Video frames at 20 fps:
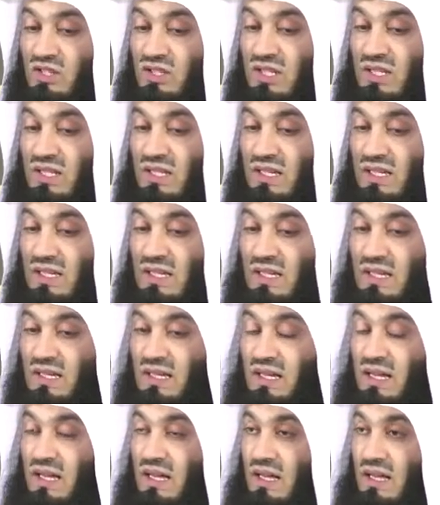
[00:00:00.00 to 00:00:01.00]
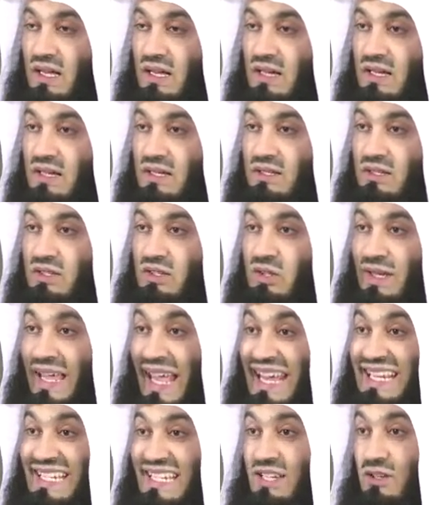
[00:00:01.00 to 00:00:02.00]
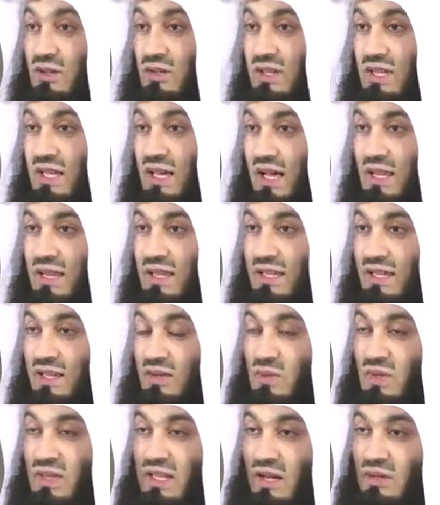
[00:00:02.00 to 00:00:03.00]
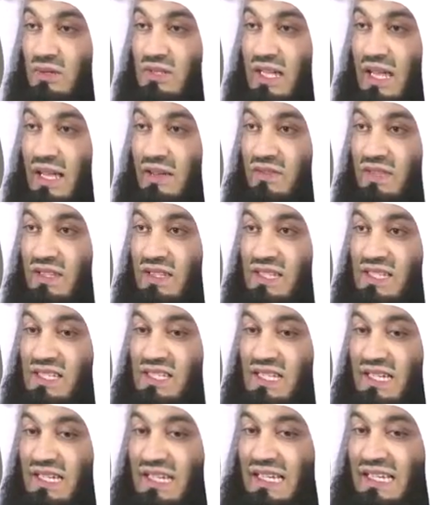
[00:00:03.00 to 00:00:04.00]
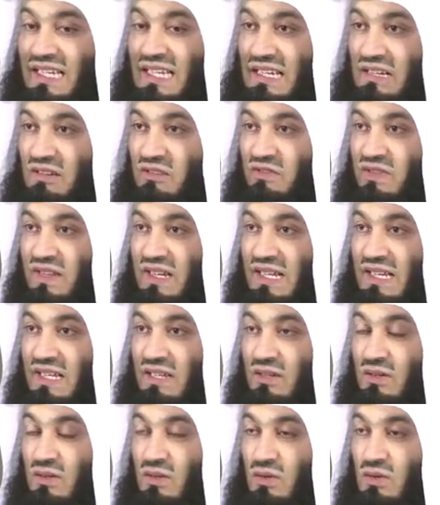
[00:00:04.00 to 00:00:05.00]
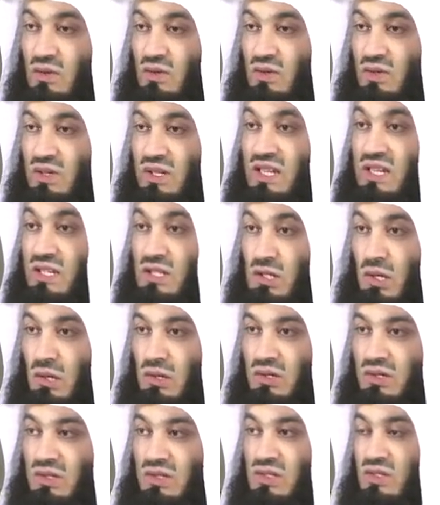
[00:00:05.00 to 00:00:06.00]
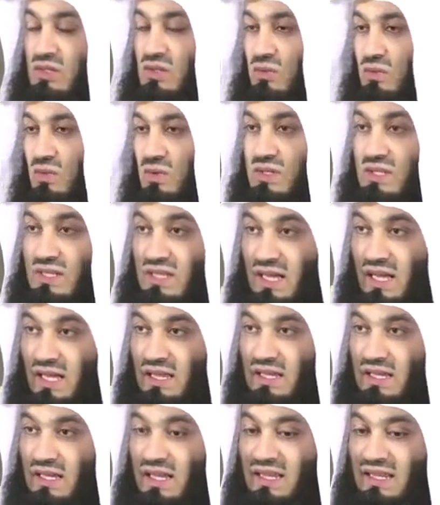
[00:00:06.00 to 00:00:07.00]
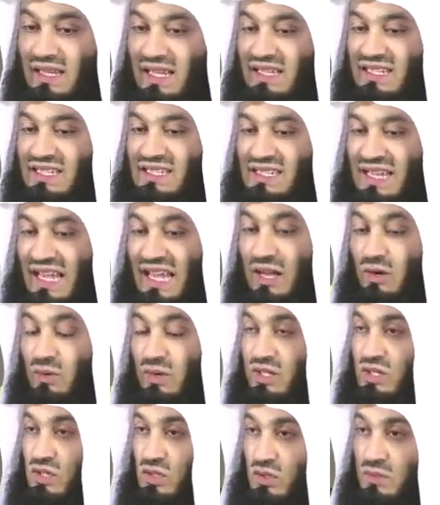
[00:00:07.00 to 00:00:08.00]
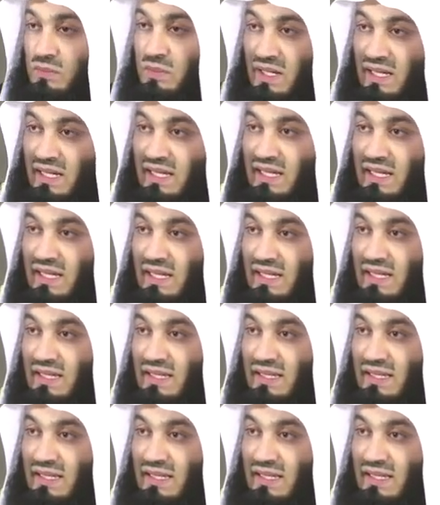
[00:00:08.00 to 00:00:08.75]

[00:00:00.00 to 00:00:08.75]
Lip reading: actually hating on the other, and without having this ill feeling or intolerance towards the other. And that is how it should be.